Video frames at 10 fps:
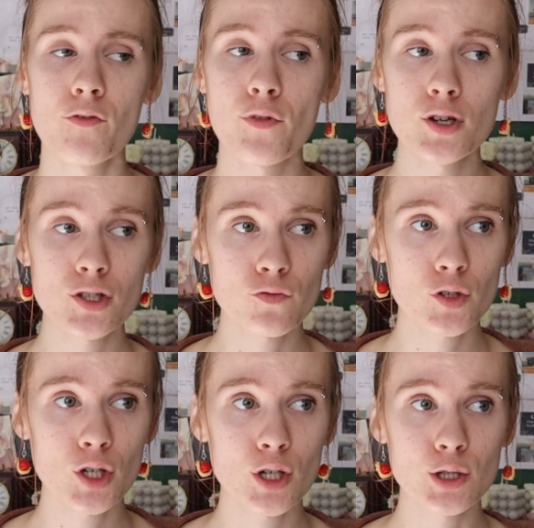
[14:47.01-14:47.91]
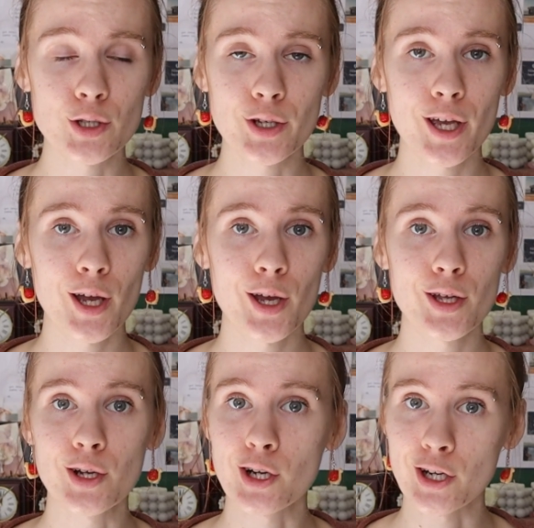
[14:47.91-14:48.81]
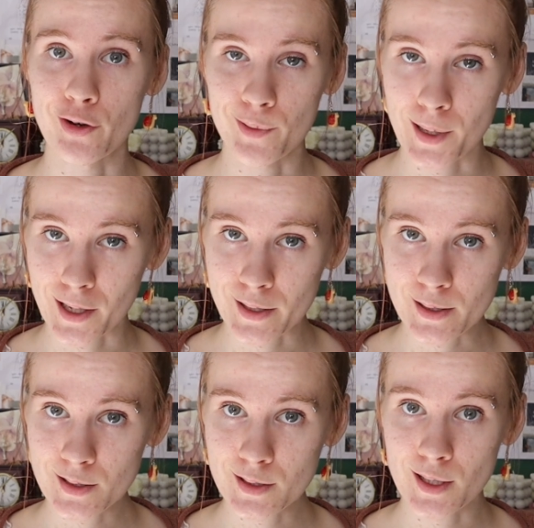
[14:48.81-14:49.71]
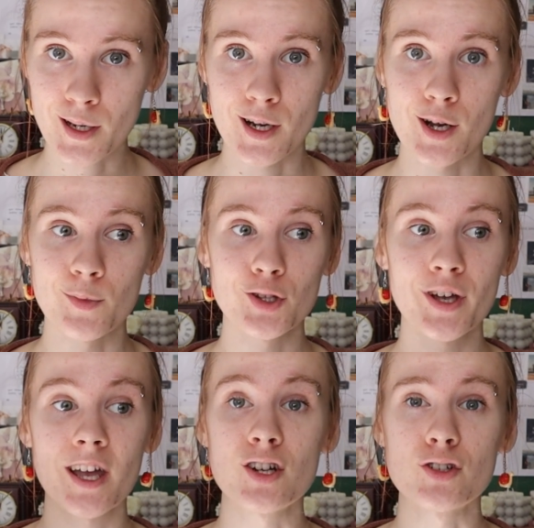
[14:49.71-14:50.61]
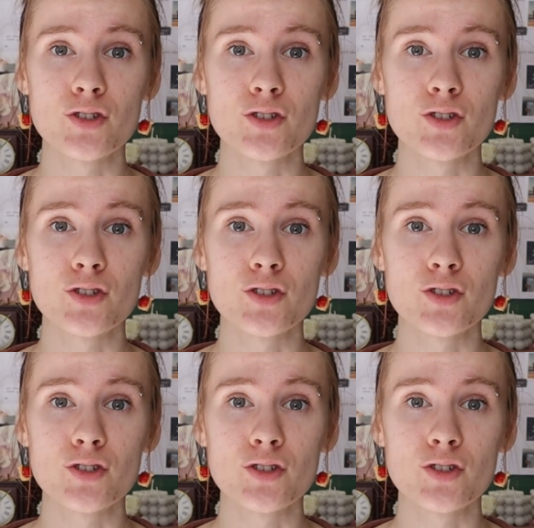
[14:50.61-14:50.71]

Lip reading: first of all, look at your ingredients, look at your